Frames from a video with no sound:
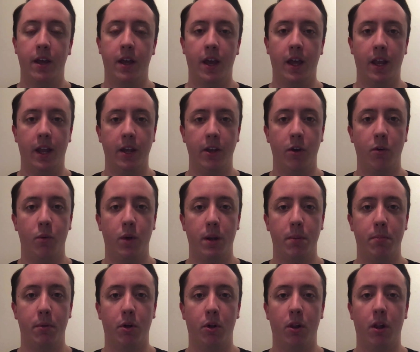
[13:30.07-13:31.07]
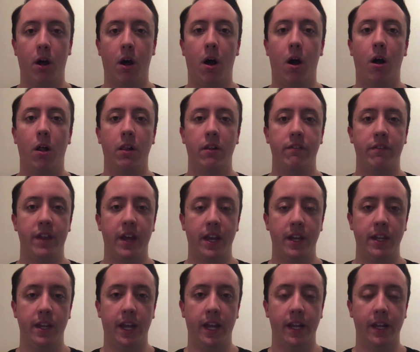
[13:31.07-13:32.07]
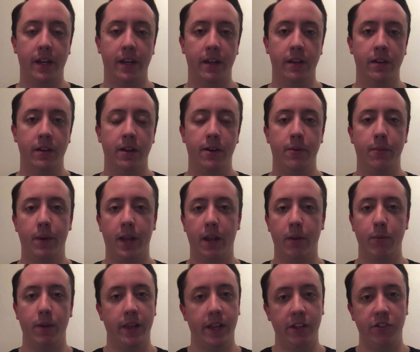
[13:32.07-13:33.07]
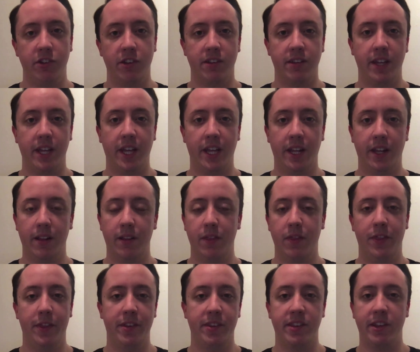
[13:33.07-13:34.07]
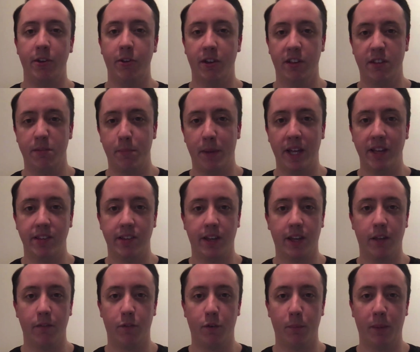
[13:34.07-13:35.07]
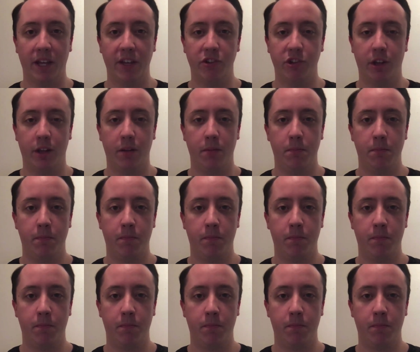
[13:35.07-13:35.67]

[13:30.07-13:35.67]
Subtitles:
and I don't want to pull all of that data when I really just need the student's basic information.